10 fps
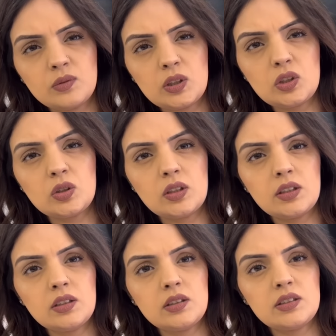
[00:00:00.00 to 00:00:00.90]
Savia
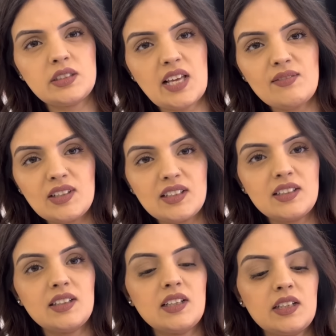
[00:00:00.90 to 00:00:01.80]

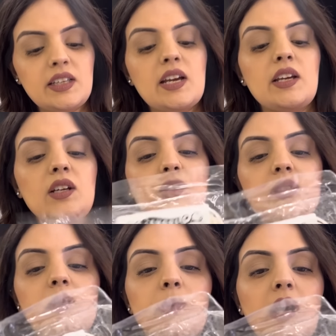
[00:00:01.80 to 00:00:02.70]
vermicelli. Yeah, you can use
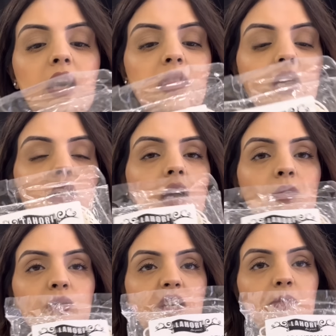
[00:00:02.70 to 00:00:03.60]
them, vermicelli but I, I
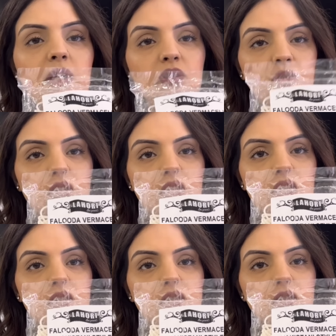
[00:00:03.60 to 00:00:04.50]
would recommend using
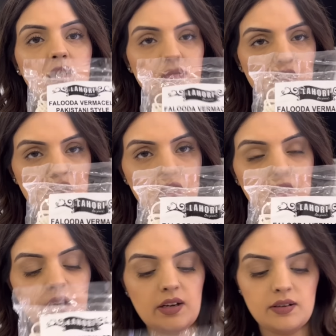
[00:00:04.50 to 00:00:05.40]
these.
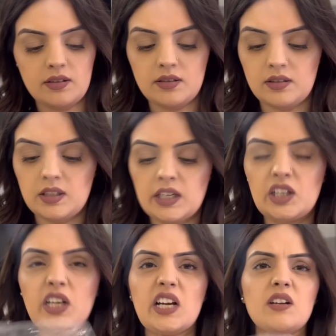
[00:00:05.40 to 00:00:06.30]
Vermicelli or vermicelli. Oh, I, I,
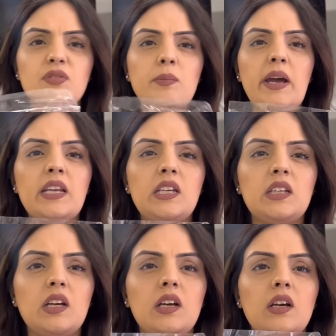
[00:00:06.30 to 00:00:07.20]
don't even know how to
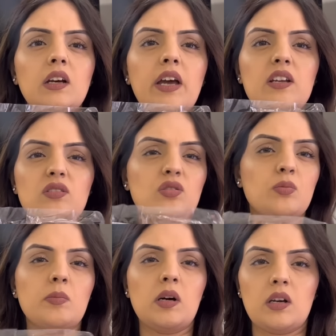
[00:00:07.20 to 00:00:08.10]
pronounce uh, it. Asian
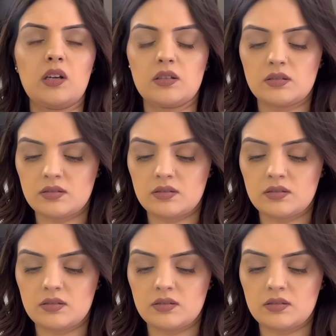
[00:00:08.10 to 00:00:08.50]
supermarket.